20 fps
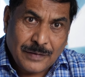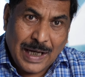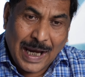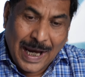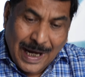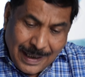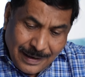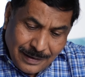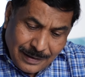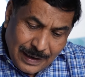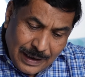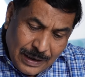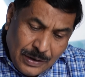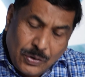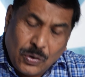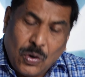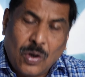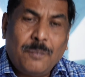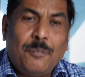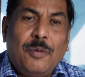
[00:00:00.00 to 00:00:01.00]
and
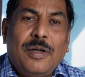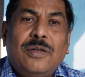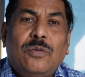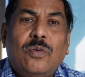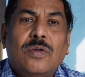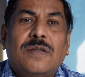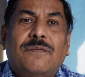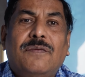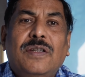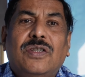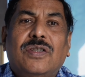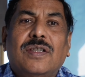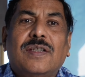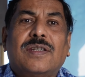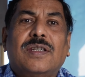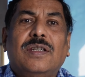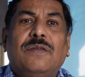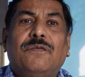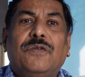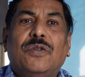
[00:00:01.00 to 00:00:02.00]
incorporate those
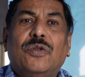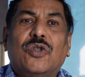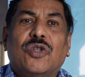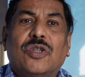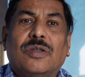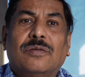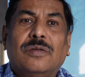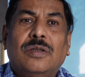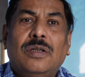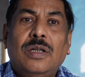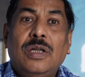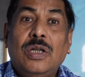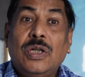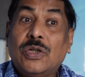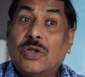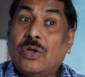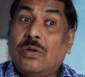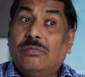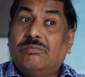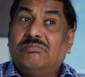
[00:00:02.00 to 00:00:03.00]
features in Fusion.
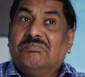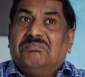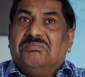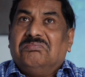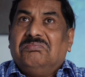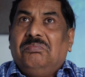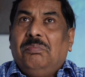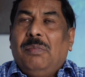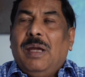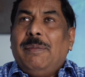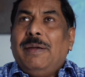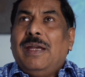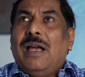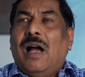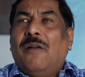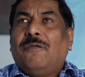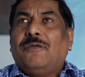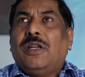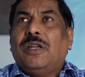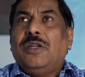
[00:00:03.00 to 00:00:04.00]
So maybe
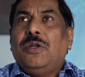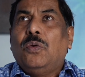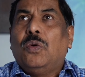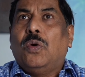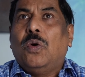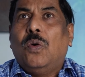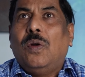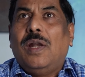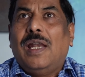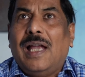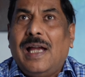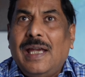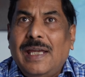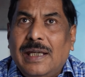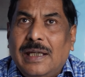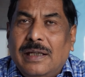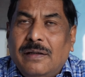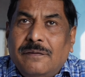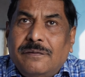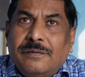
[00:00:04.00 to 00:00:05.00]
after you go
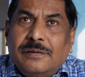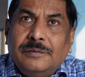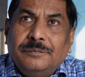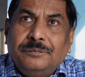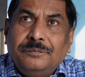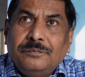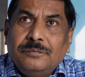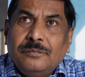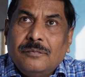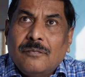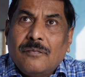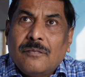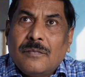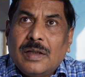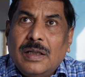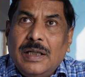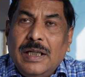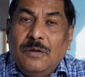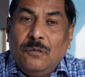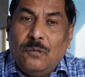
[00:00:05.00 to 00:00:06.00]
live
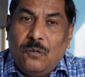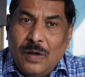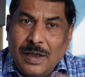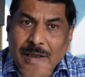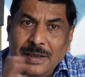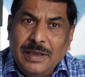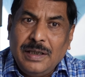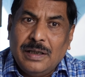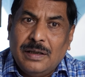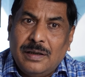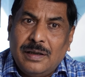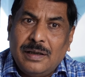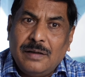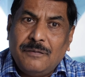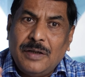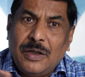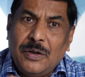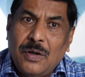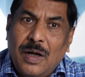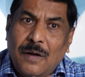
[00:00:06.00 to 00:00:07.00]
in 1 year
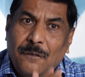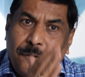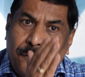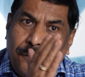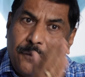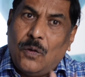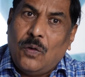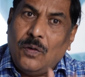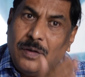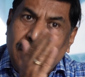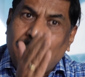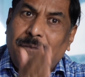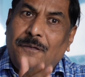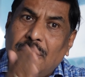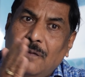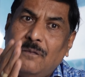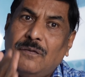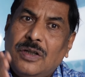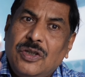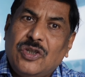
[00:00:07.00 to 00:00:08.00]
where you have 4
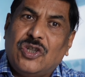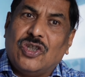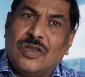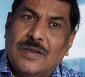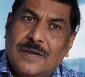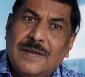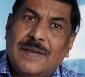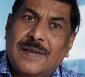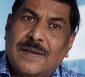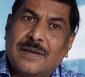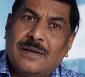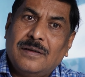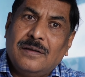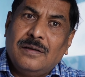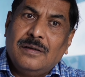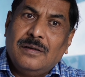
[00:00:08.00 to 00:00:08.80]
different versions,